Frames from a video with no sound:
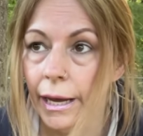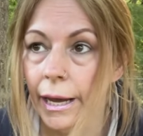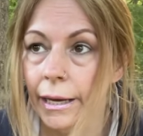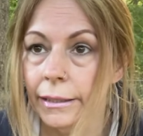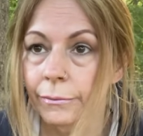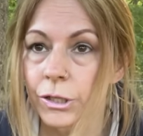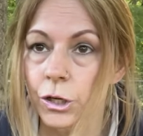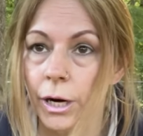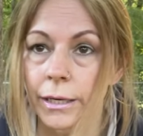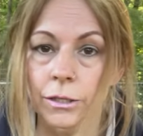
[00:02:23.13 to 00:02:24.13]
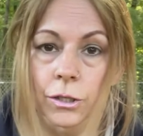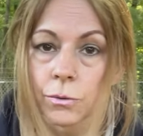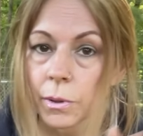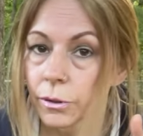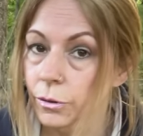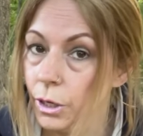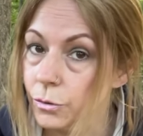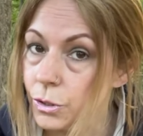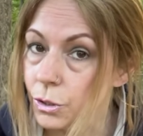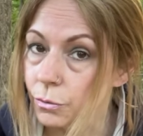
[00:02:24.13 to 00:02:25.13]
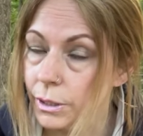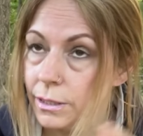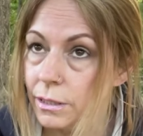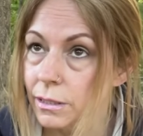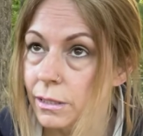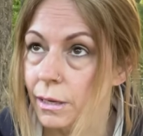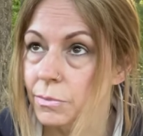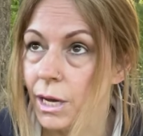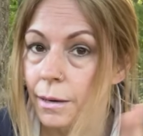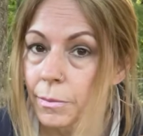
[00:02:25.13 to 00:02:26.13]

And I would try not to do both of those two things at the same time.